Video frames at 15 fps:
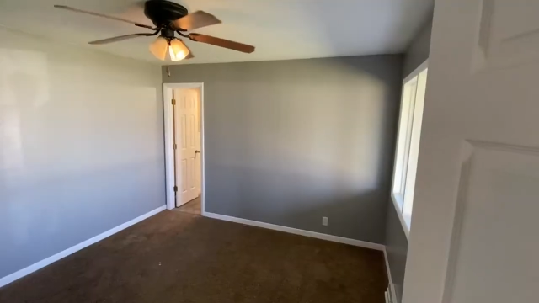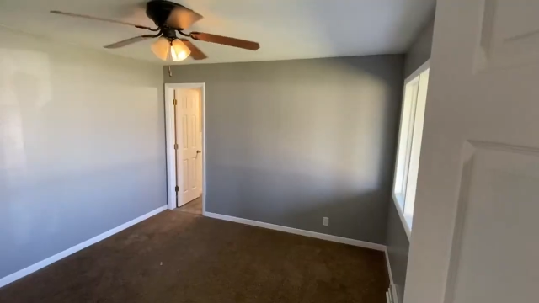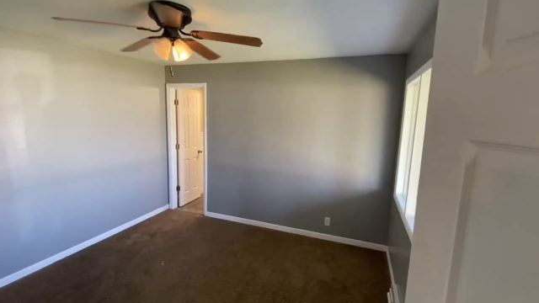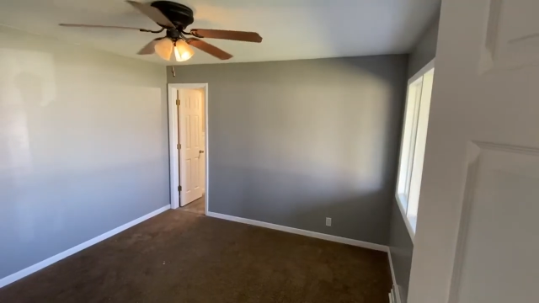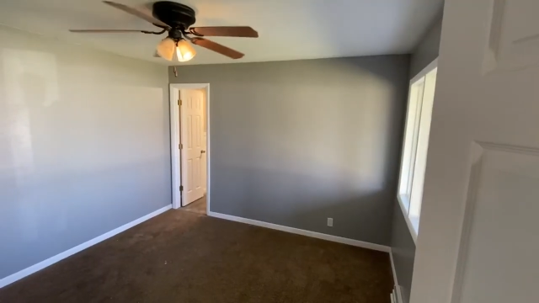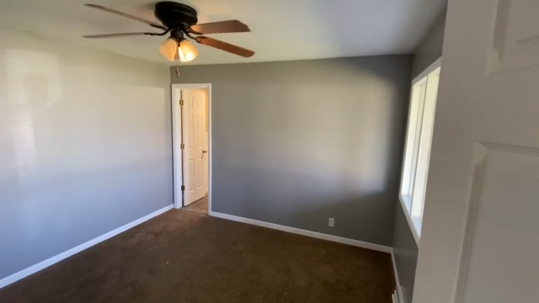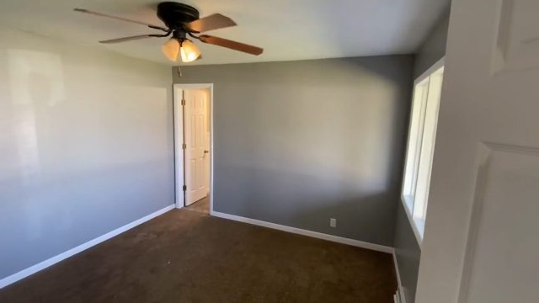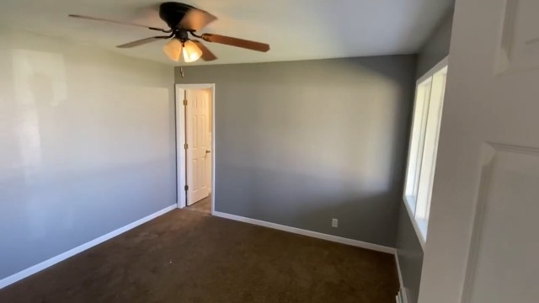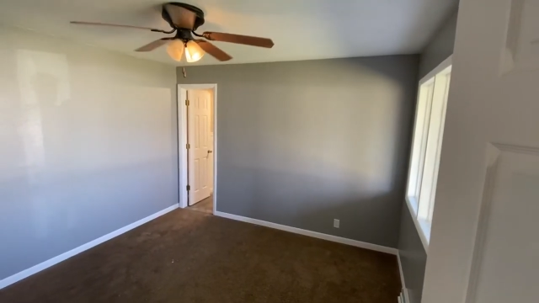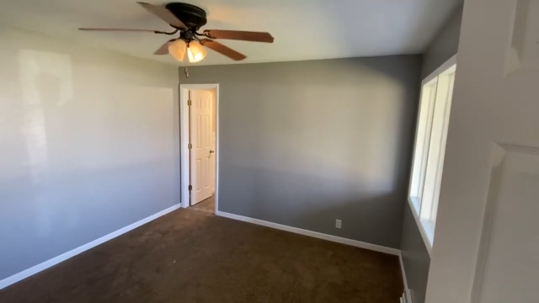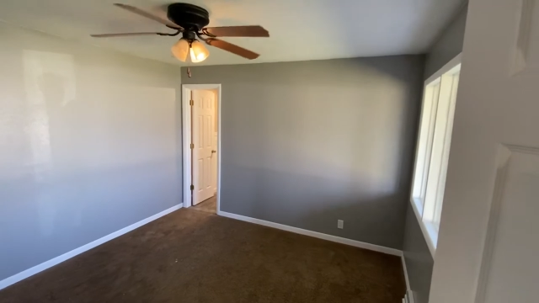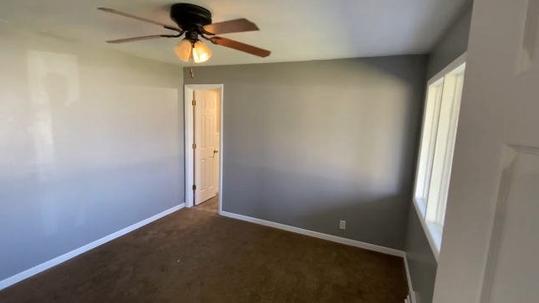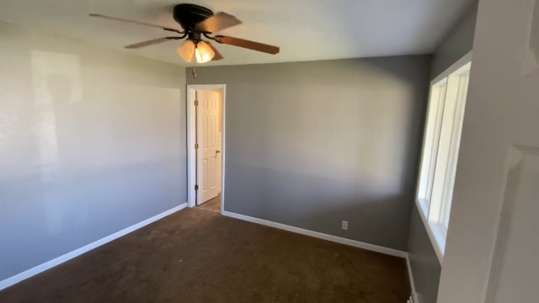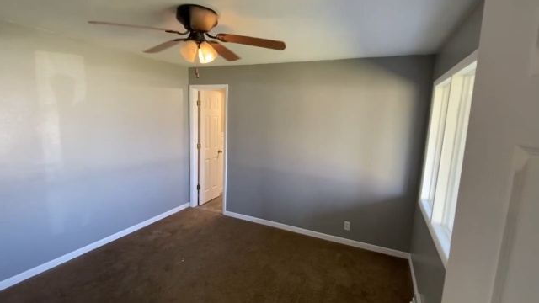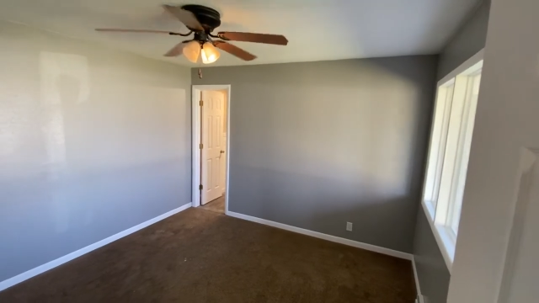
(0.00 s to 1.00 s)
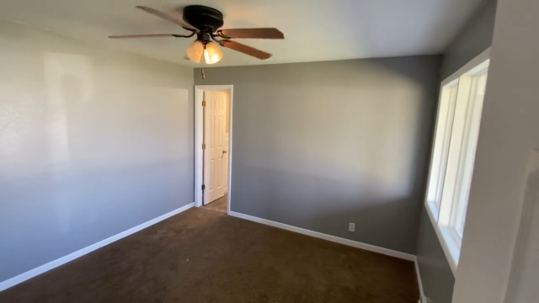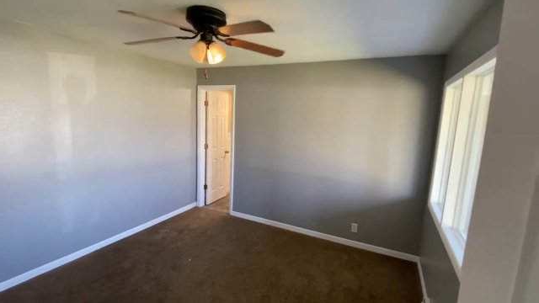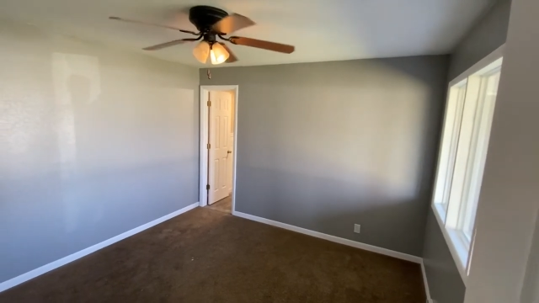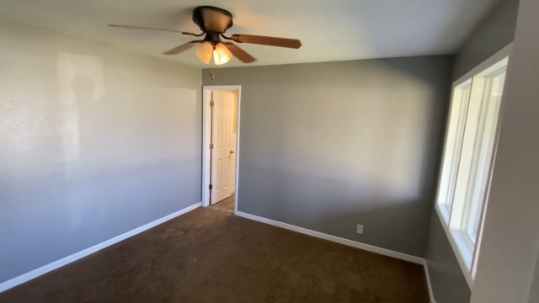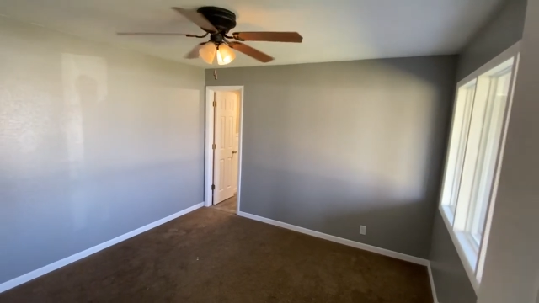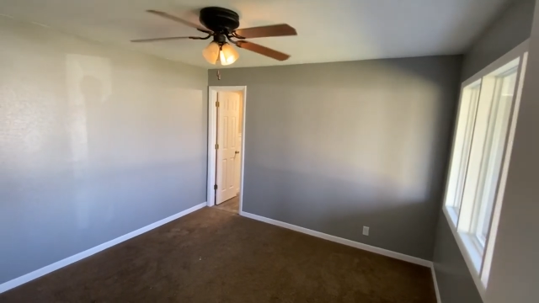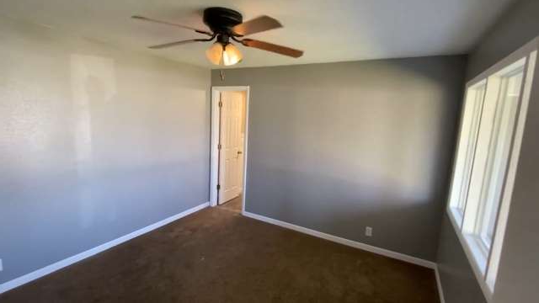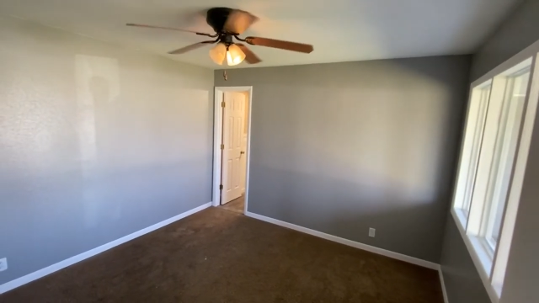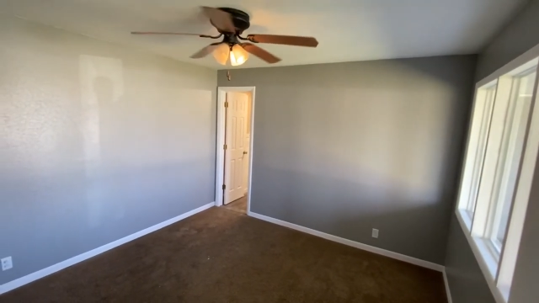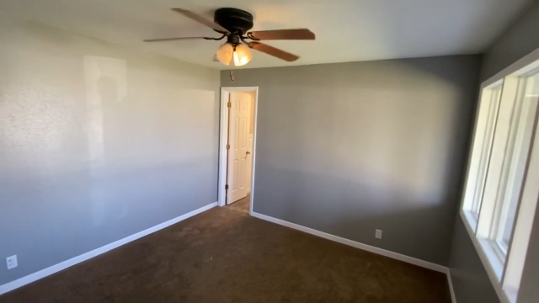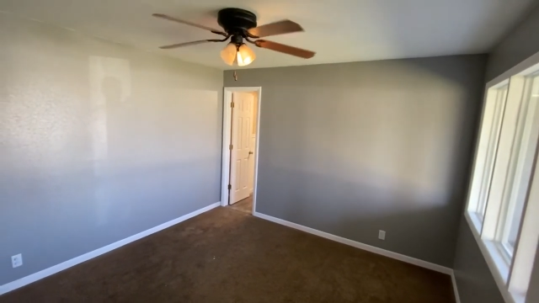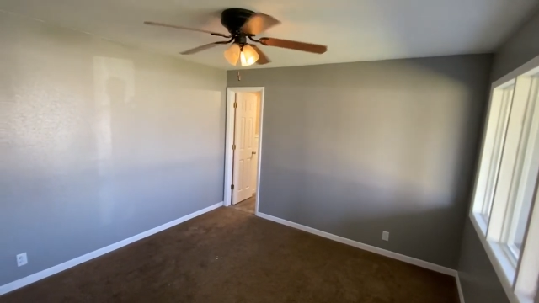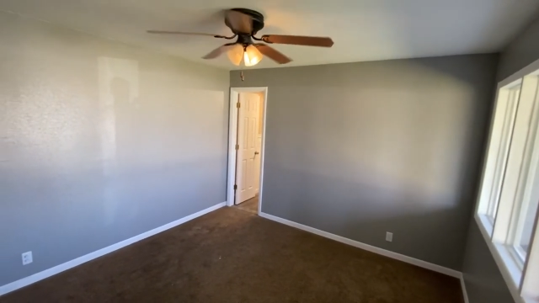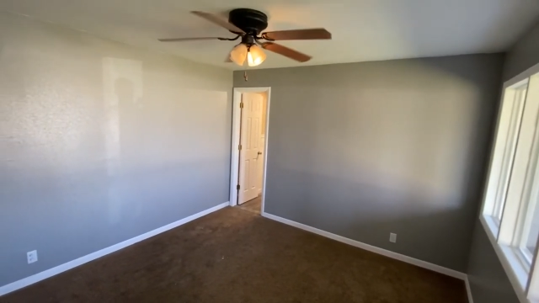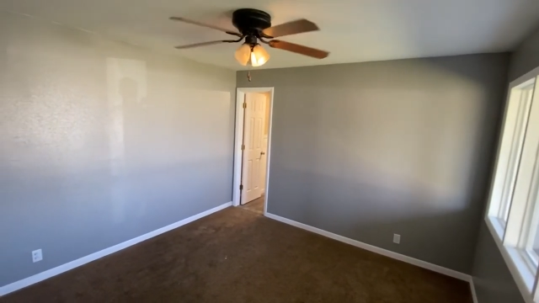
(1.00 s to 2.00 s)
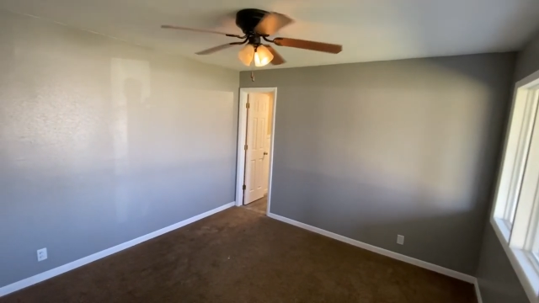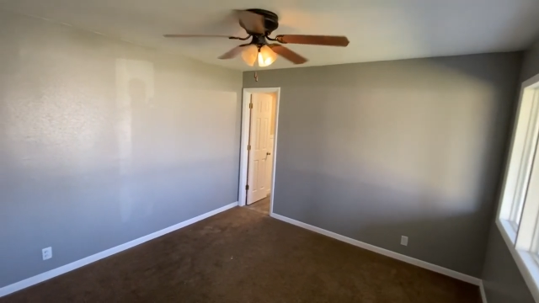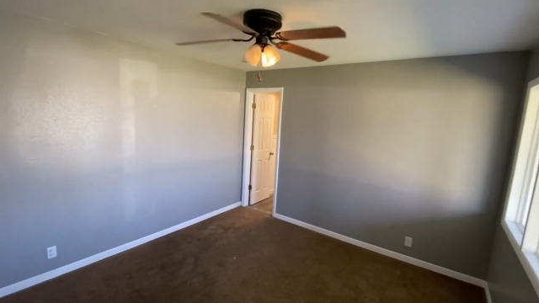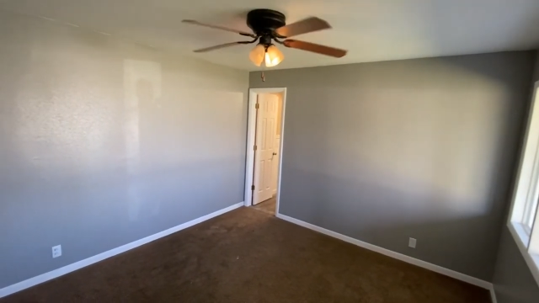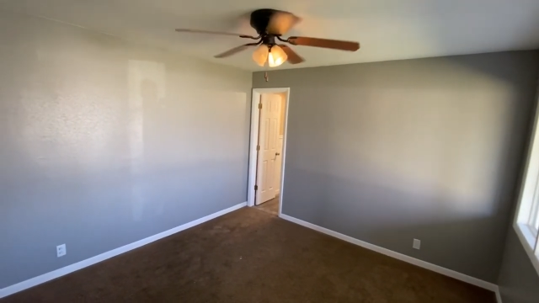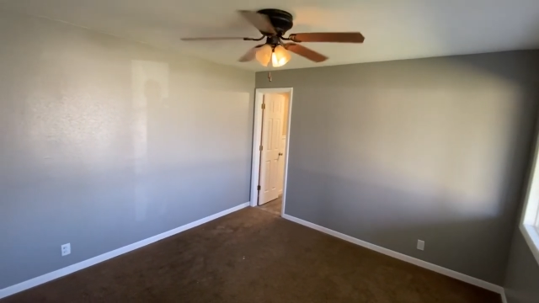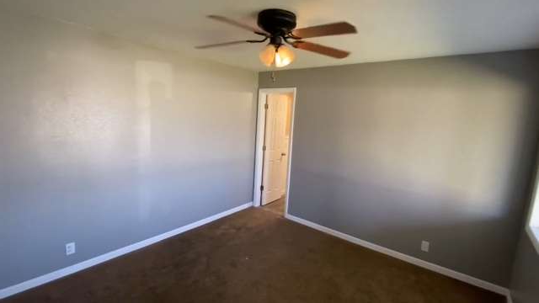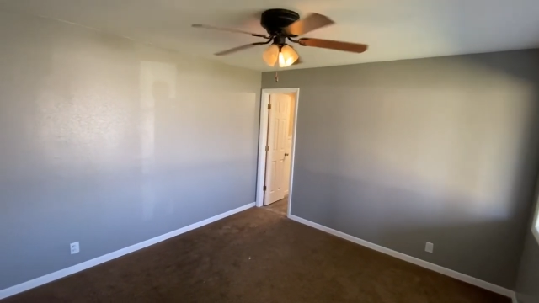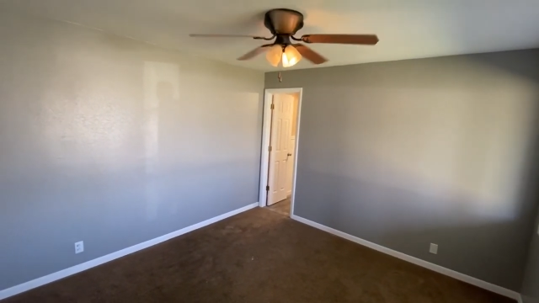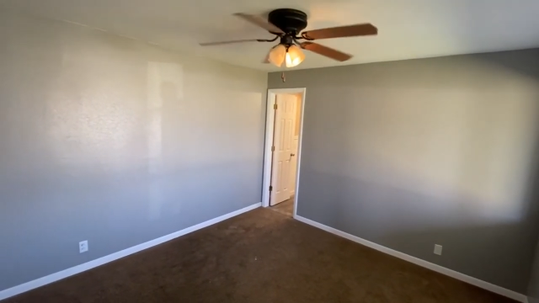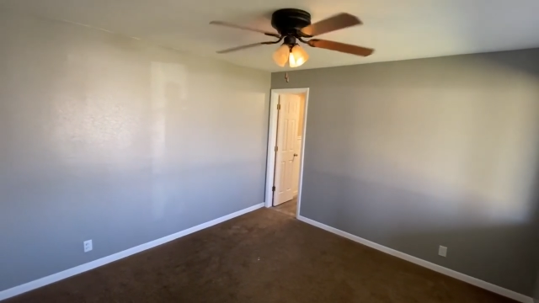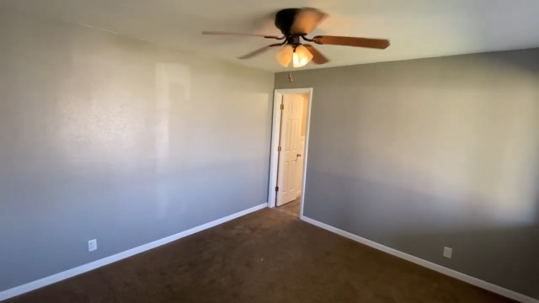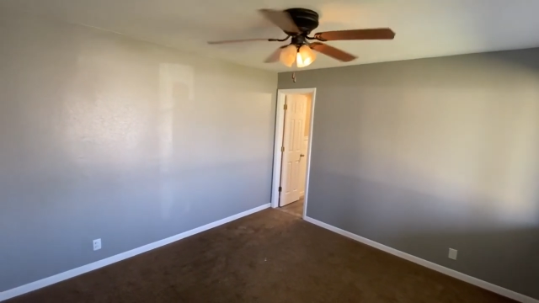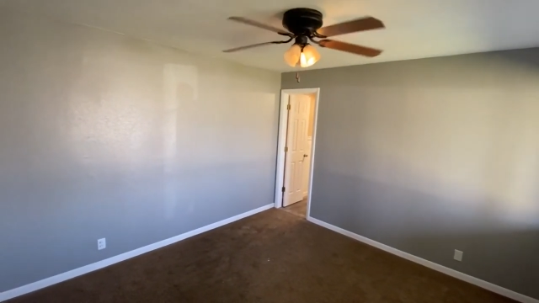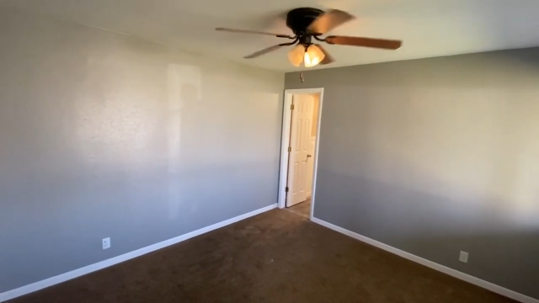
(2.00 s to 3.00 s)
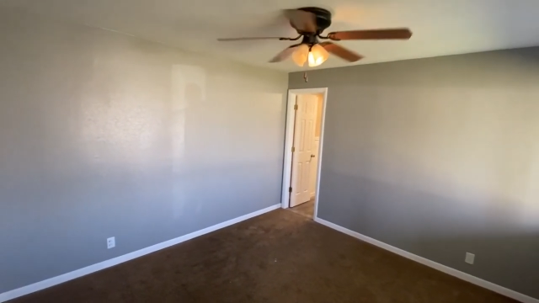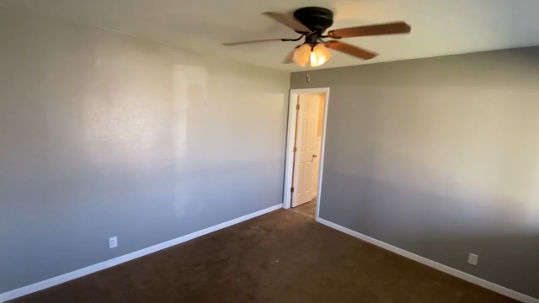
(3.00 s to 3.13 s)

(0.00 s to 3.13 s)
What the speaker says: (no speaker visible)